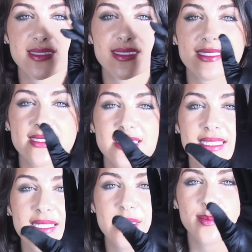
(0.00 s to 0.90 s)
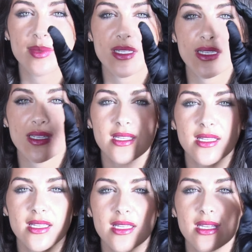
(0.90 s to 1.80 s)
and sleepy.
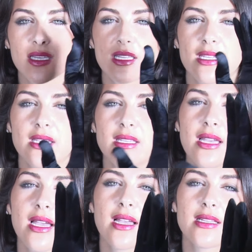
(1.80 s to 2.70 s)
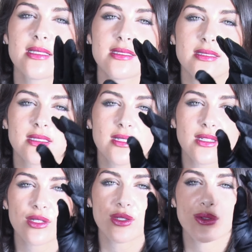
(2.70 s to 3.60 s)
Yes,
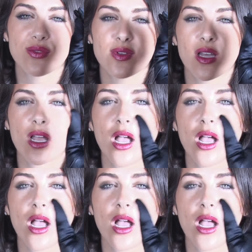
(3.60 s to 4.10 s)
you feel